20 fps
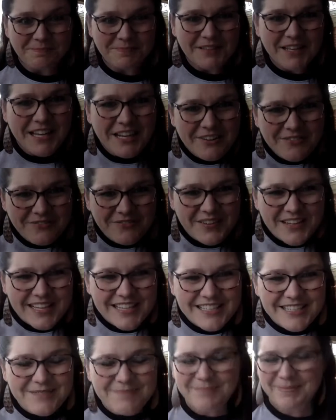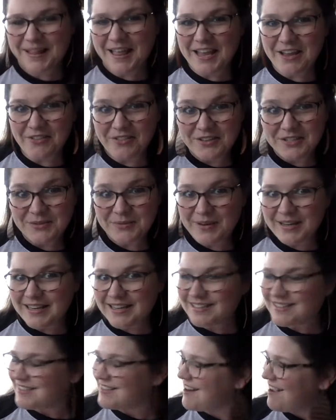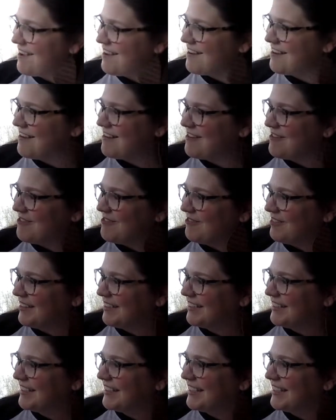Can a fish play on the swings? No.